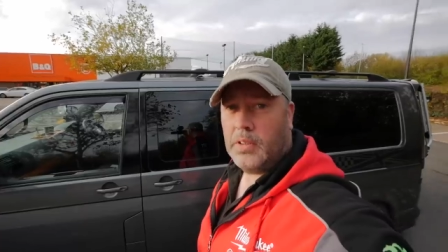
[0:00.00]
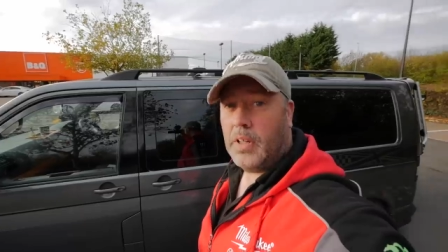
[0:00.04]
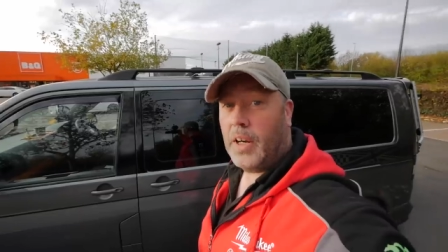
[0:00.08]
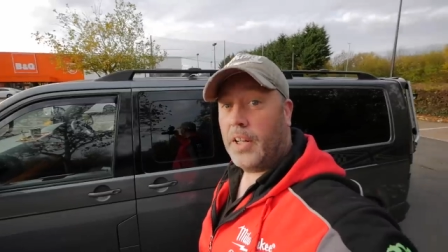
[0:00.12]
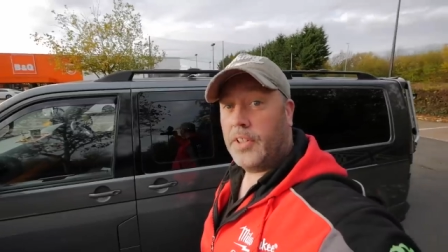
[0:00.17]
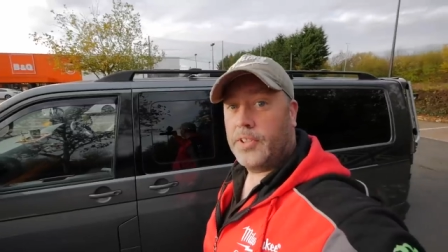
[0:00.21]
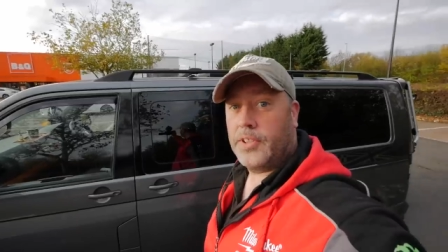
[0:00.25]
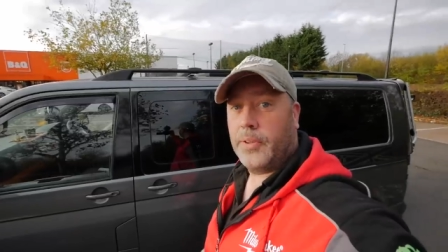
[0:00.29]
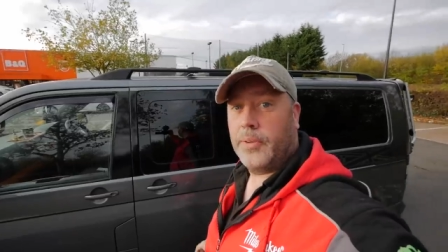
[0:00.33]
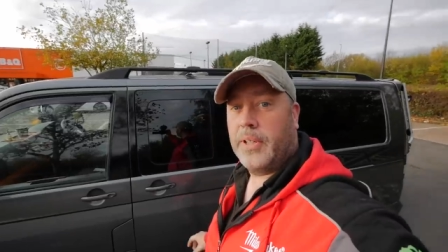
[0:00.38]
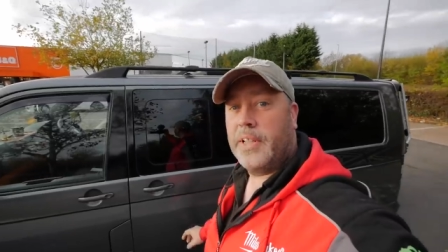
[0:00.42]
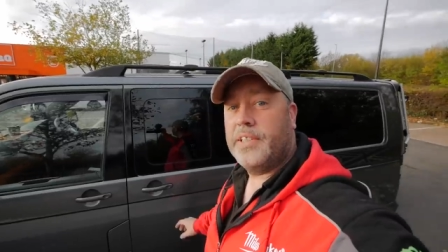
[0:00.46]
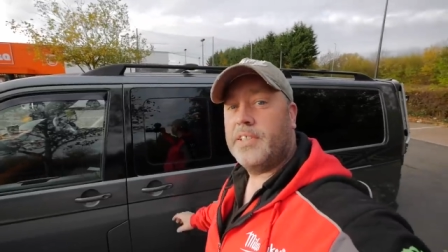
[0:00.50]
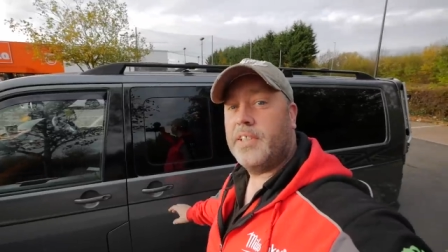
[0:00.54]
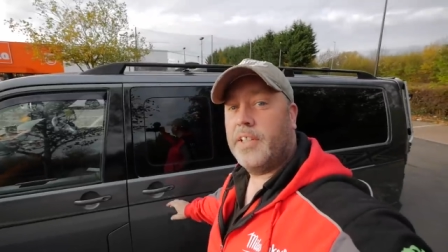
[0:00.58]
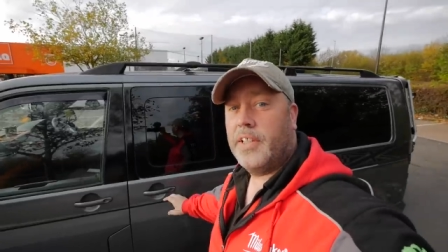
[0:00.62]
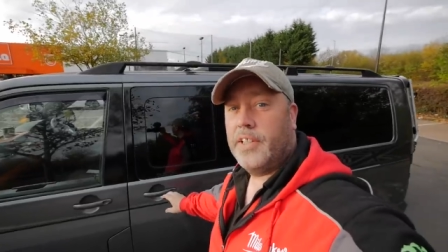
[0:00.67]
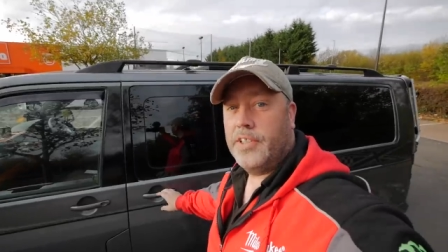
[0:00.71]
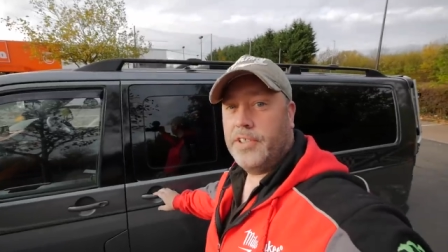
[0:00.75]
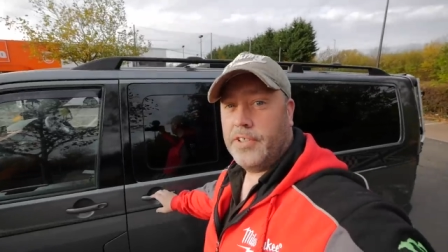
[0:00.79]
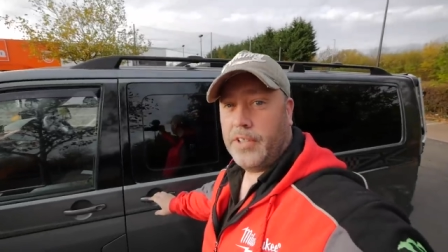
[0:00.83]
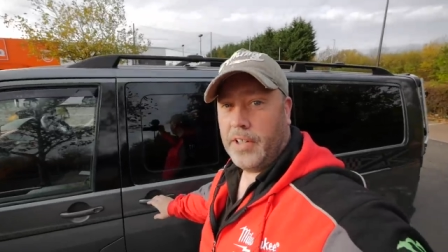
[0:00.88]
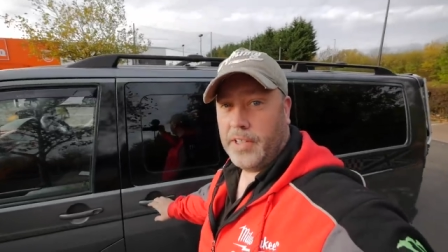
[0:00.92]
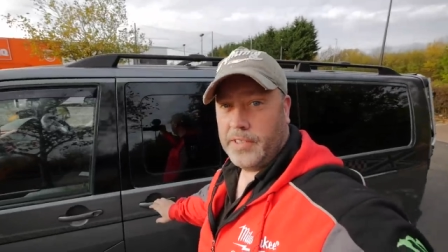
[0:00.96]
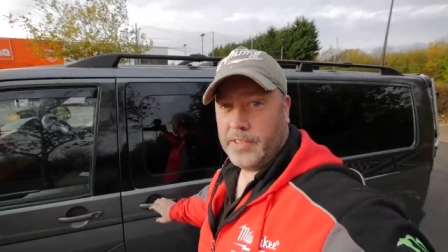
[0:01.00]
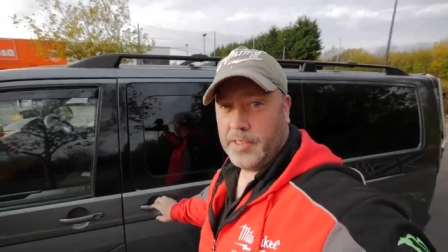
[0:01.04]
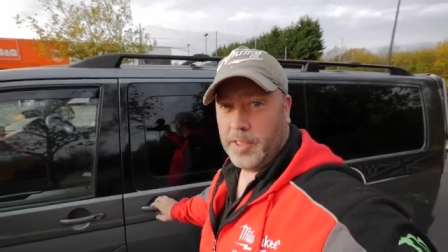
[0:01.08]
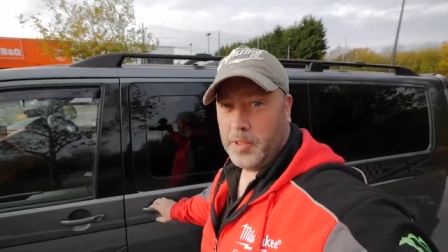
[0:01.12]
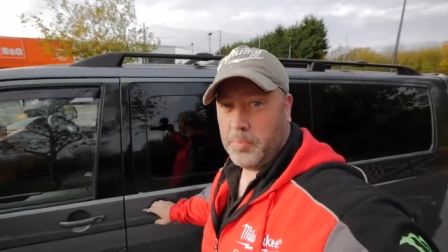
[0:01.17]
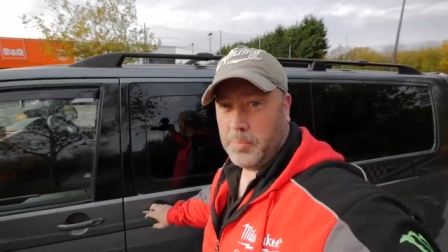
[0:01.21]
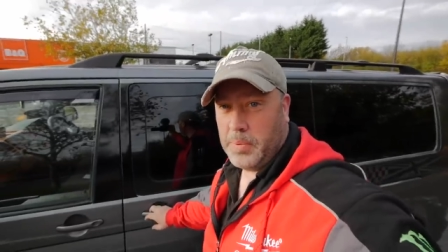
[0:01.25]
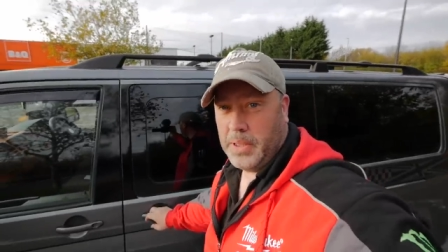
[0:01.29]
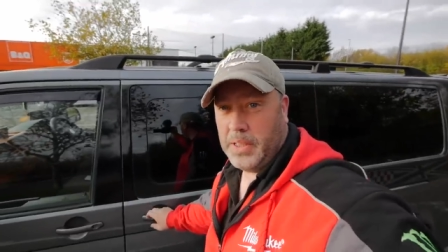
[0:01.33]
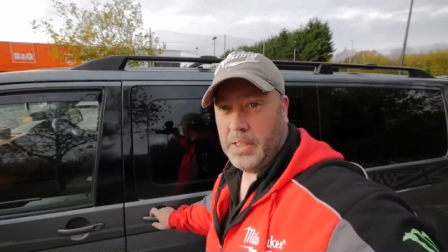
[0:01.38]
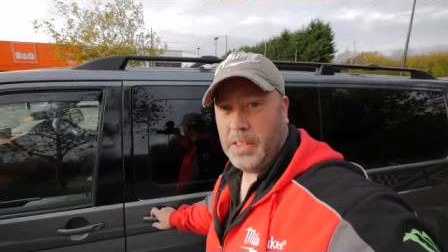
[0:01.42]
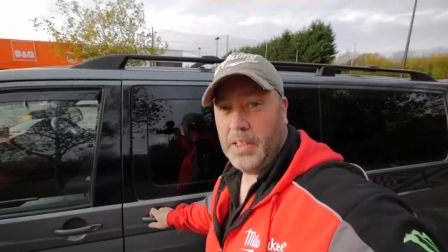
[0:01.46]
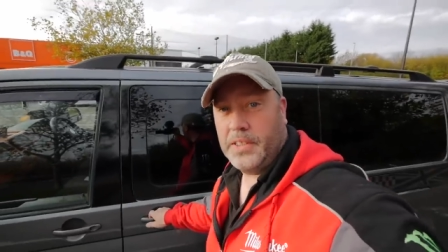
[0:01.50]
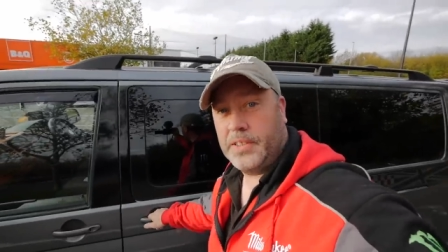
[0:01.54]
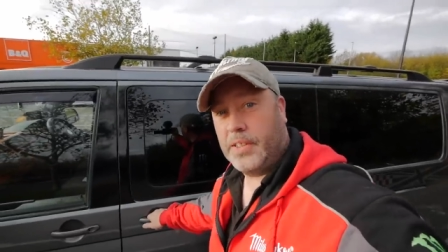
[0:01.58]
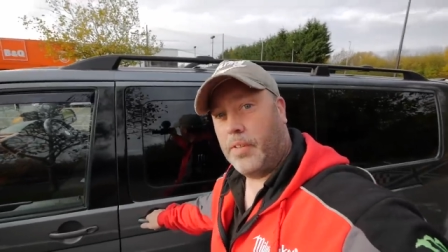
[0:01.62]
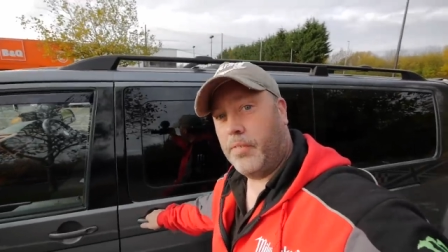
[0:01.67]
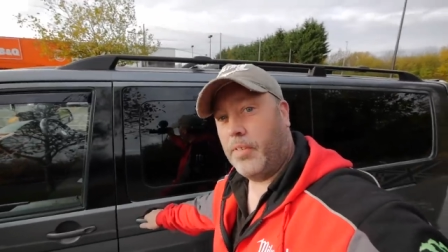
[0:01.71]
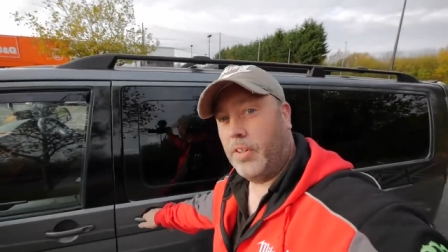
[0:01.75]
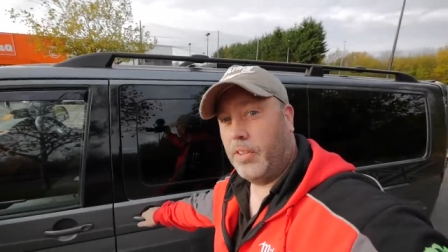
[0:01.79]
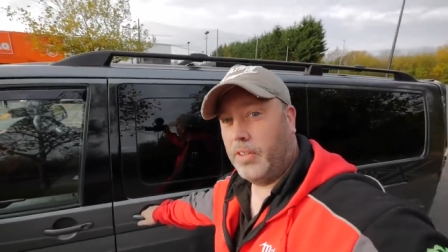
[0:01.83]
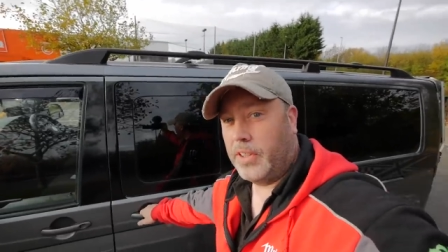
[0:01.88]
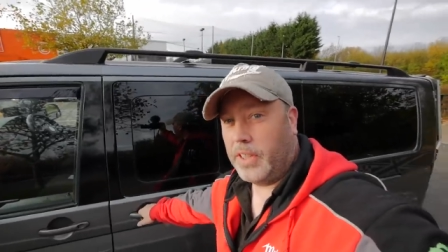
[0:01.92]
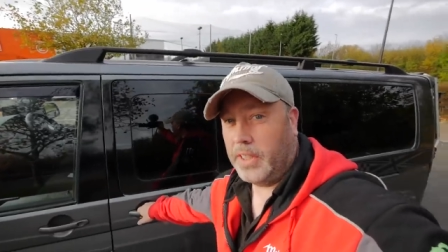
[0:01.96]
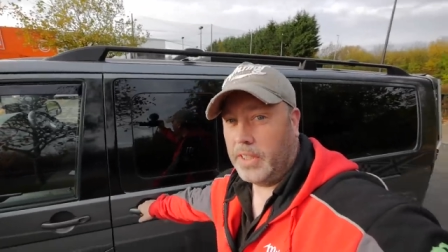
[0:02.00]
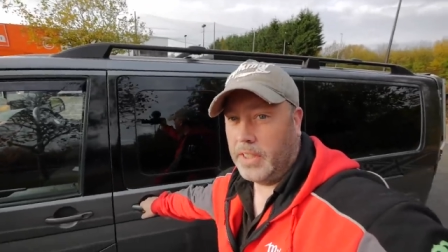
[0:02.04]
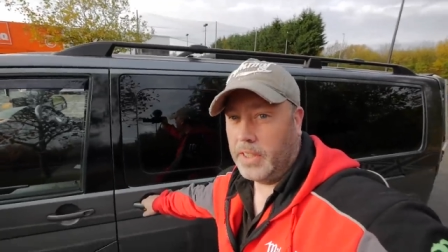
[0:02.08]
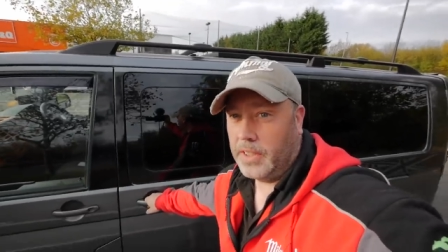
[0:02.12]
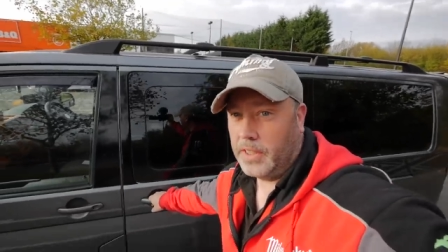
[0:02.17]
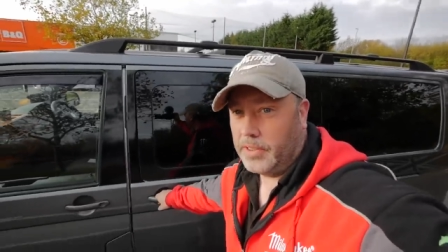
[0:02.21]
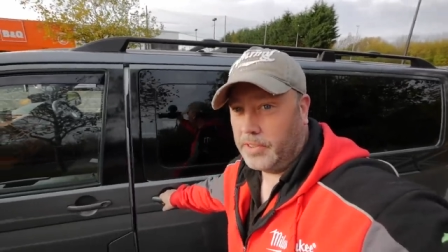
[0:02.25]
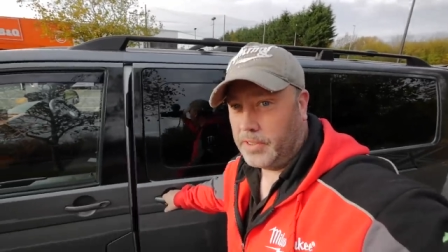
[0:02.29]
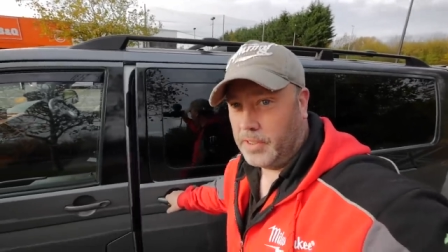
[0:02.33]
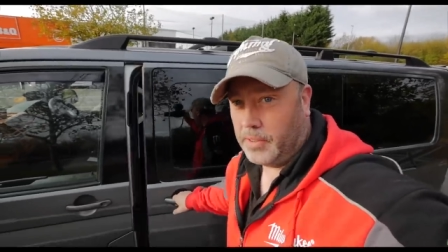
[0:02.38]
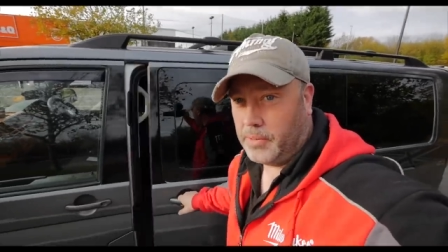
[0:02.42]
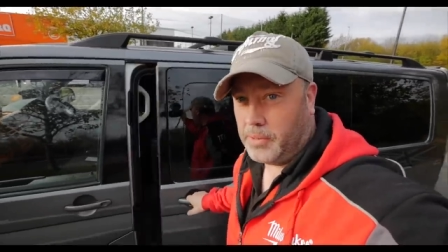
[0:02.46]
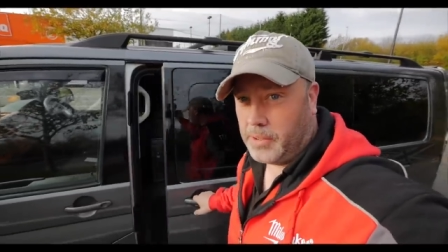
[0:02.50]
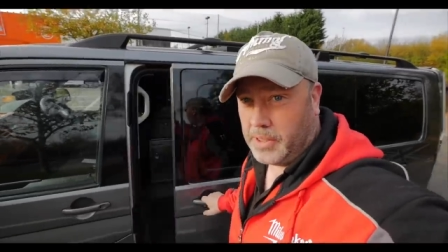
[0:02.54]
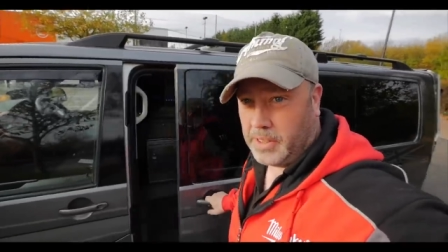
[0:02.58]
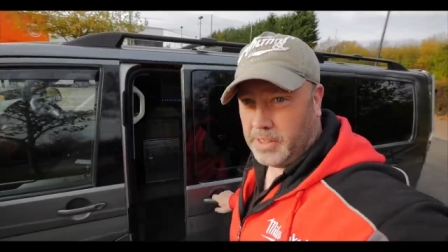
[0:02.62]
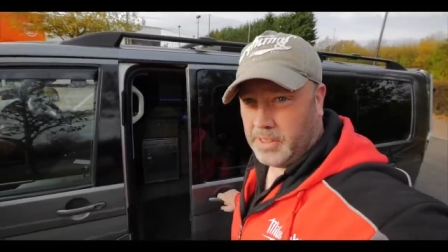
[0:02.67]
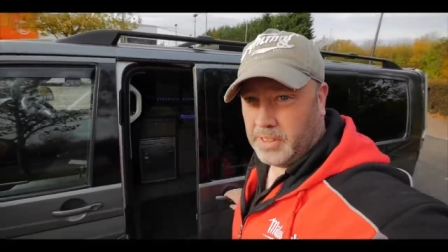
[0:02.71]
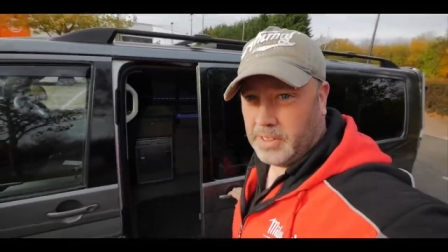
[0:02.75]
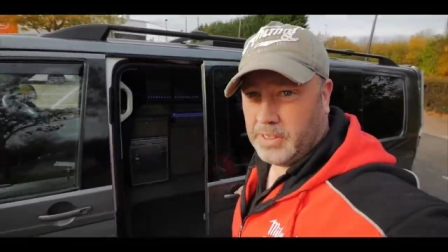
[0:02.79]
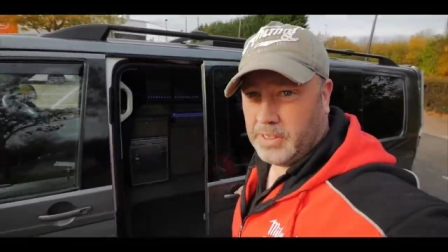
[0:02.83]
Right, so here's the interesting bit. Let's have a look in here, shall we?